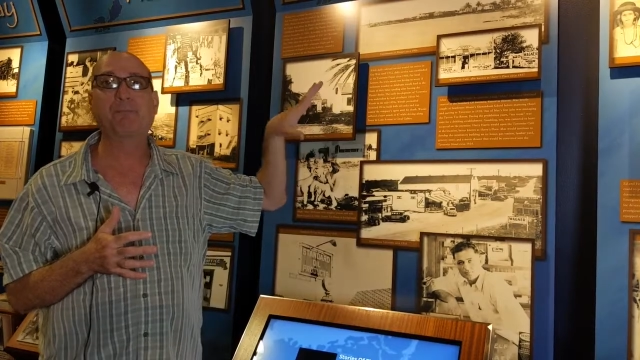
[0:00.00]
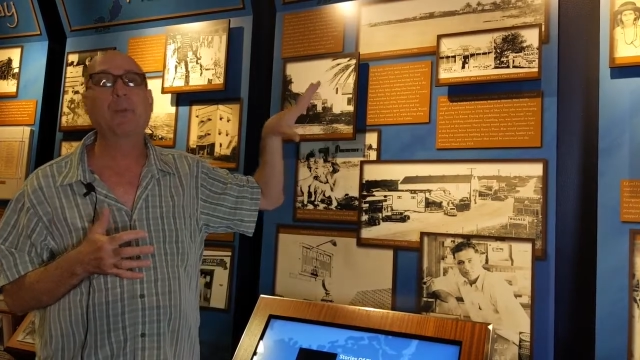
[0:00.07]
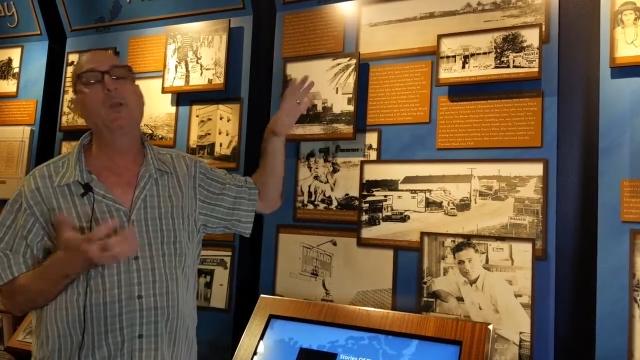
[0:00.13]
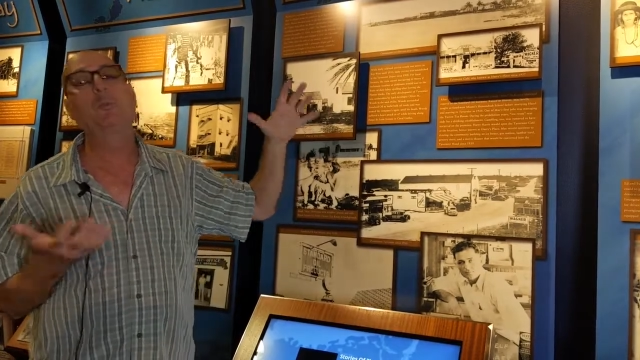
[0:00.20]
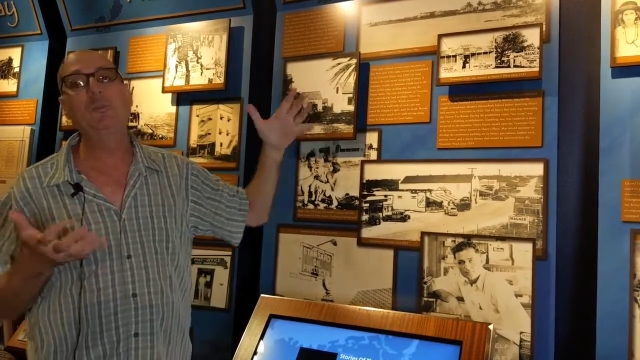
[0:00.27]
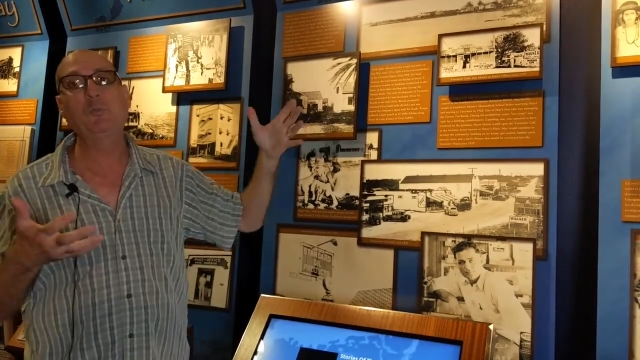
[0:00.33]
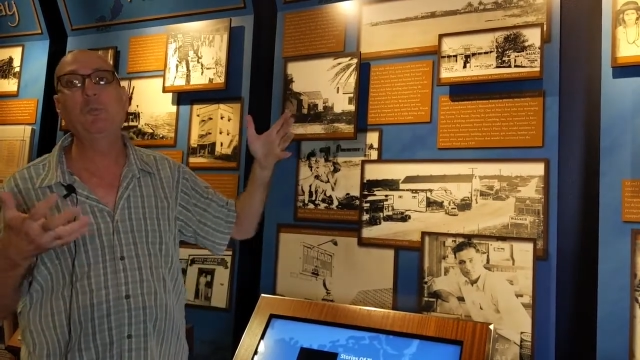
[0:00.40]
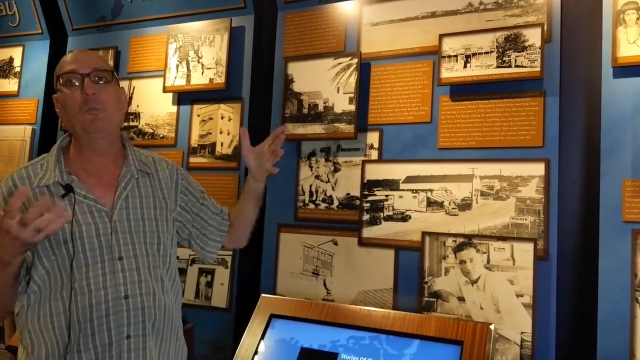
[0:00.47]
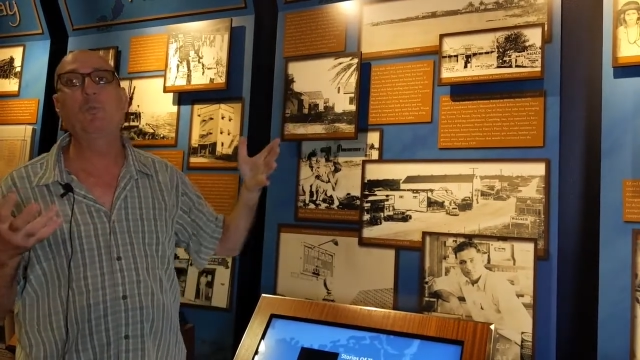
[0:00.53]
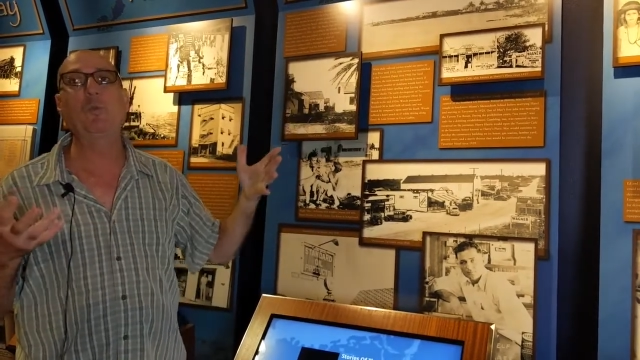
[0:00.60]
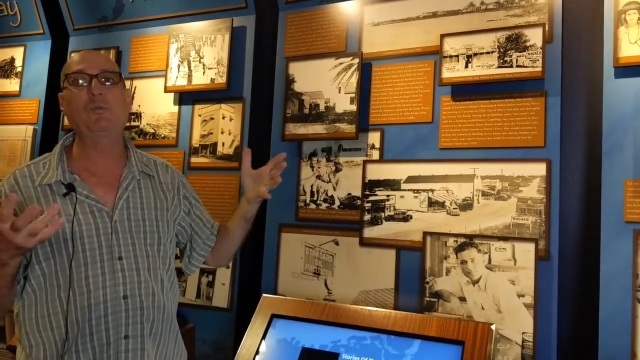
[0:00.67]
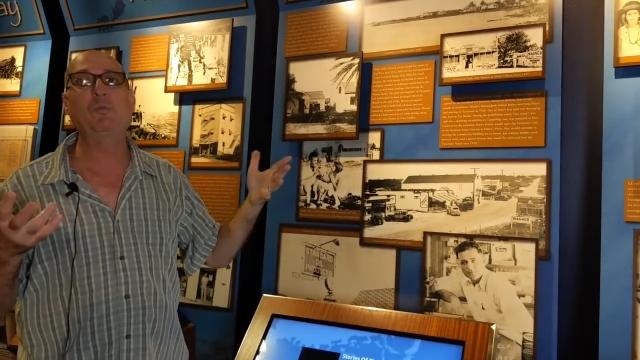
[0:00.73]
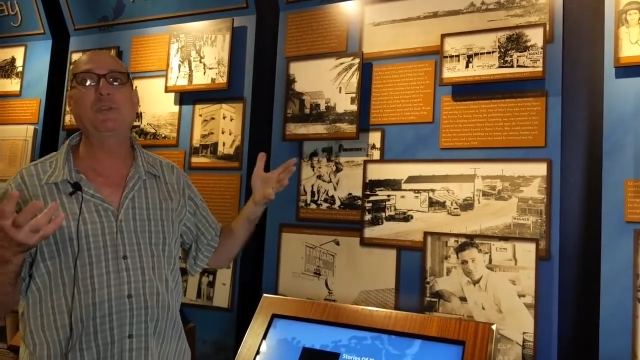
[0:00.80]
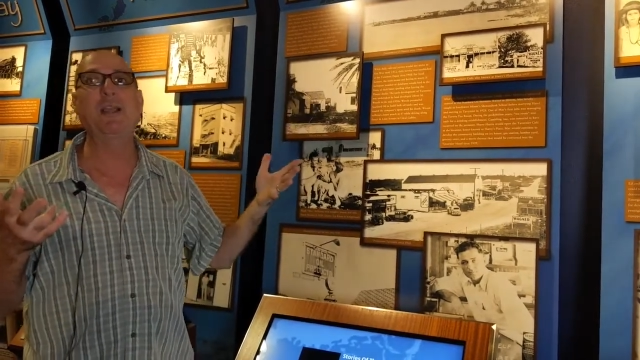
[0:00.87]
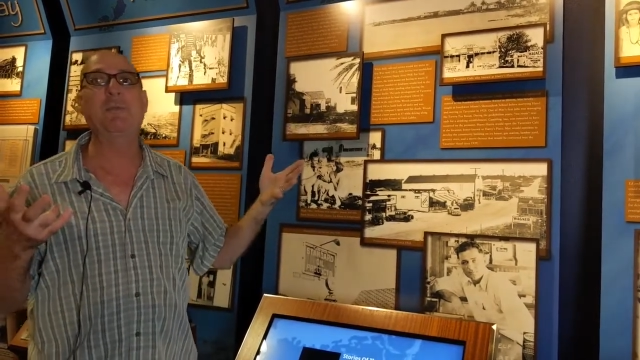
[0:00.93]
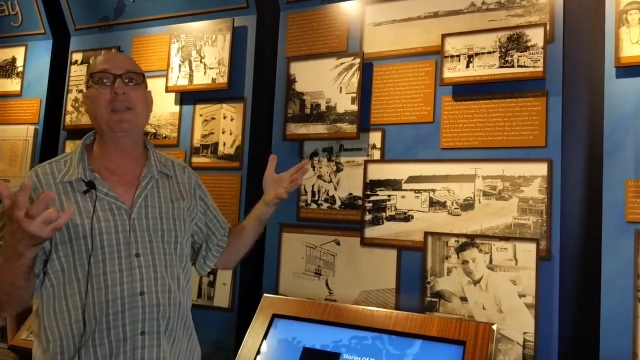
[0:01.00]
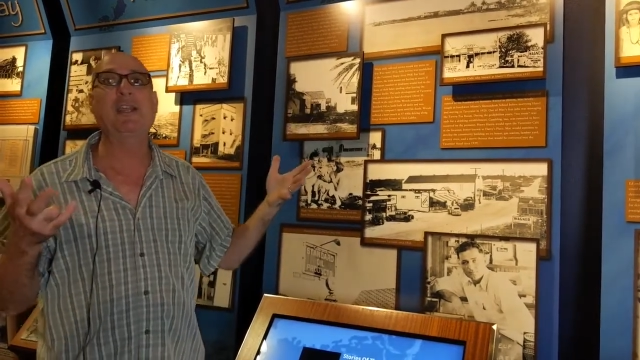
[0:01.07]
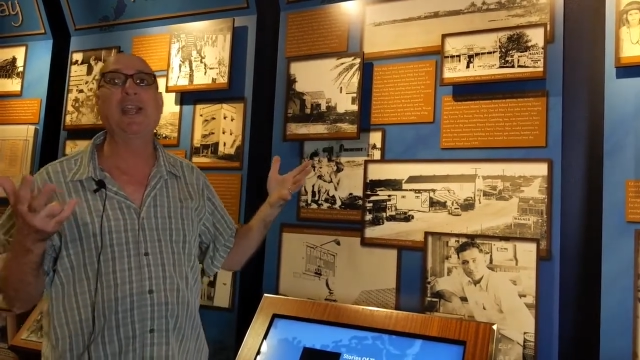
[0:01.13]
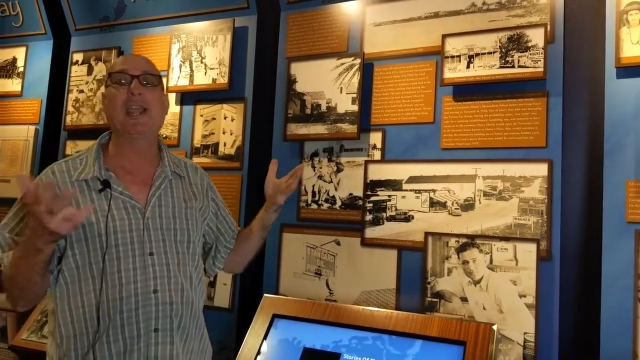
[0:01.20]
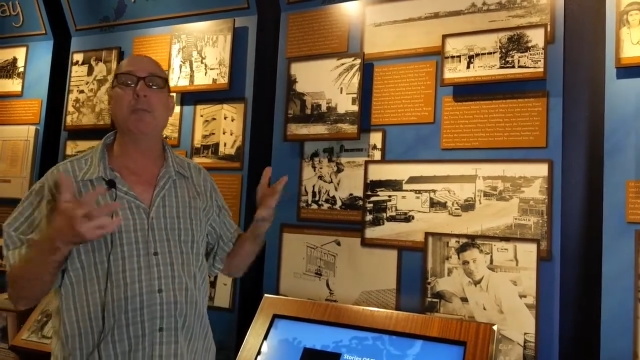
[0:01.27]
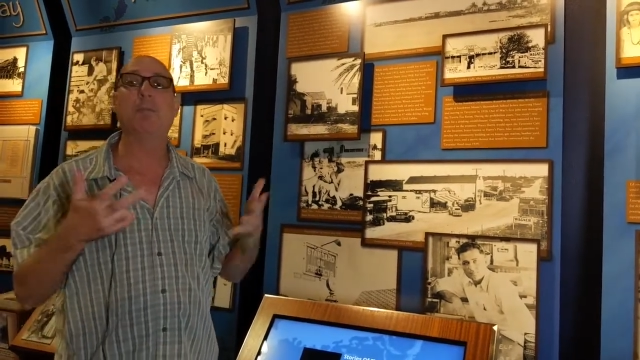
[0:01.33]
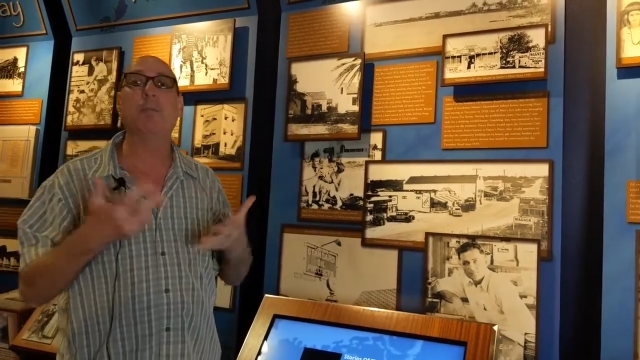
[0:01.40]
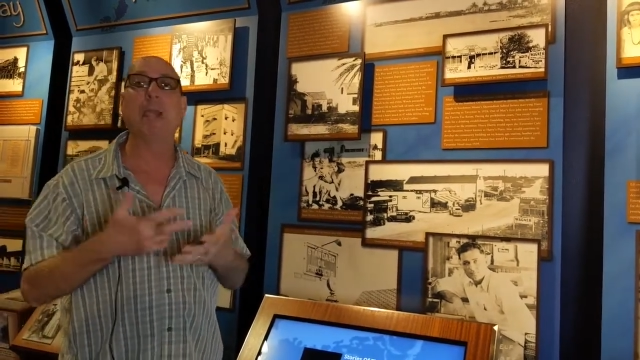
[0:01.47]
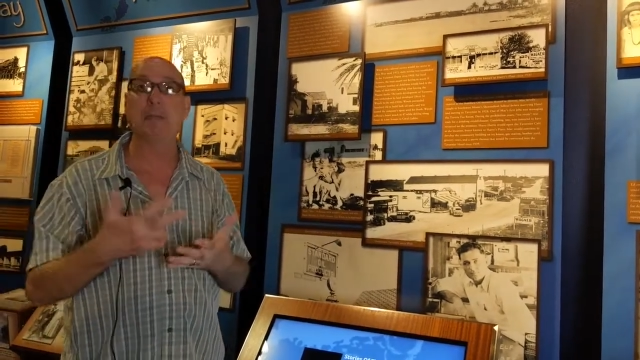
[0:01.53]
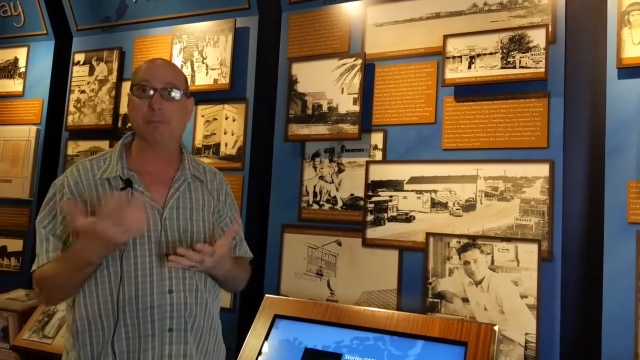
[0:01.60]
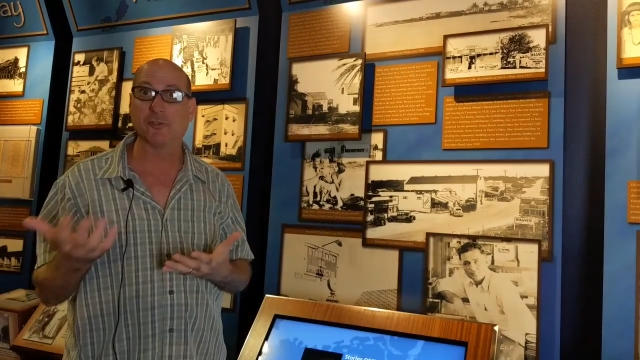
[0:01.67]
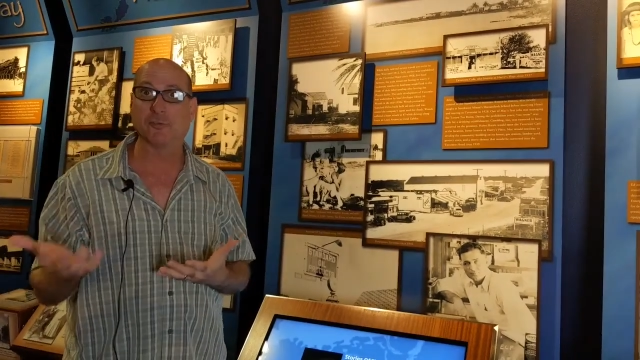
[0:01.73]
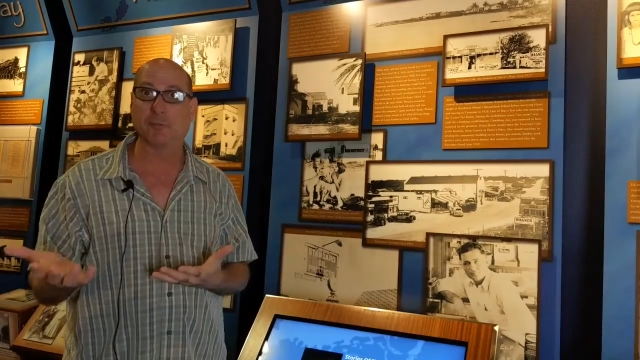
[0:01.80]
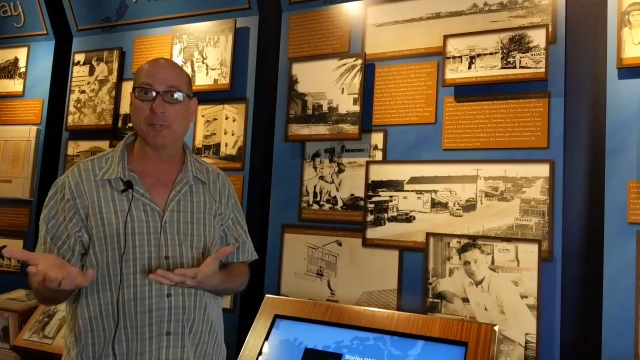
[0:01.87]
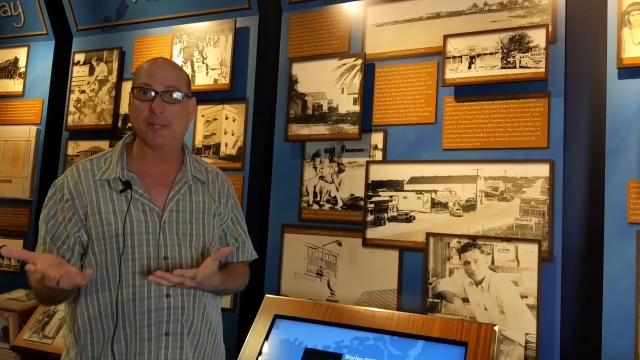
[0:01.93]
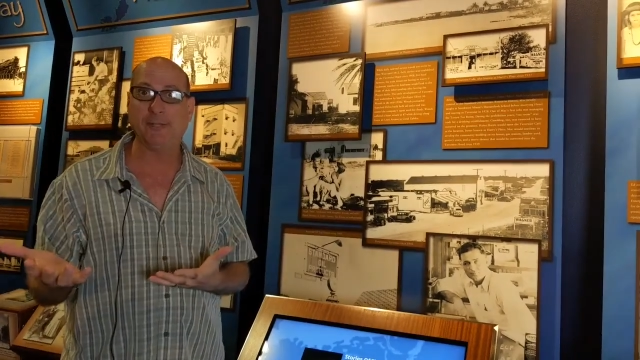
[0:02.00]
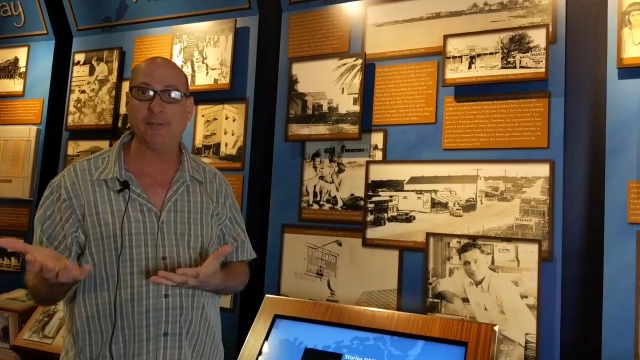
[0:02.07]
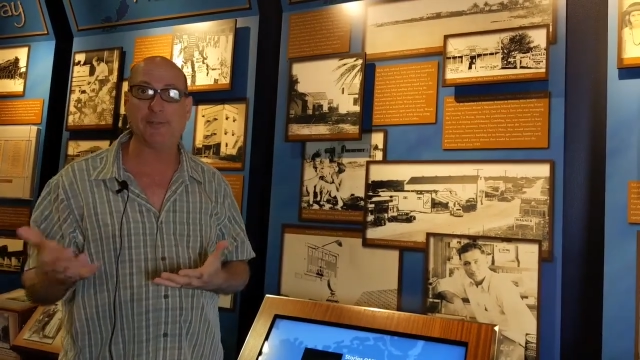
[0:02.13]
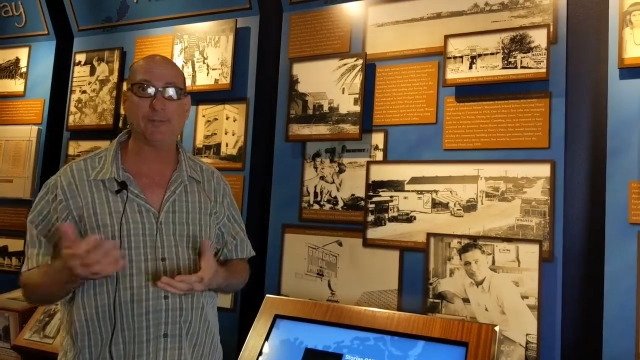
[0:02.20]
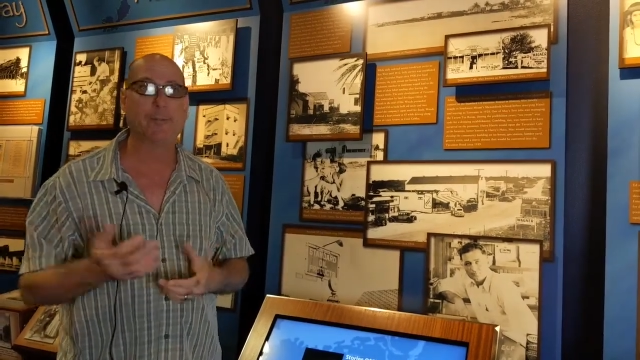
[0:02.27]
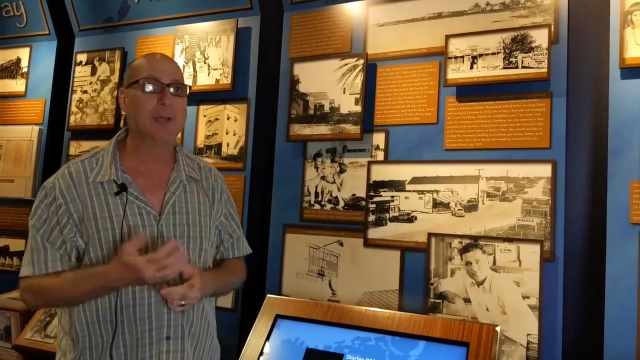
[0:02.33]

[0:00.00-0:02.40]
which then became Mabel's Place.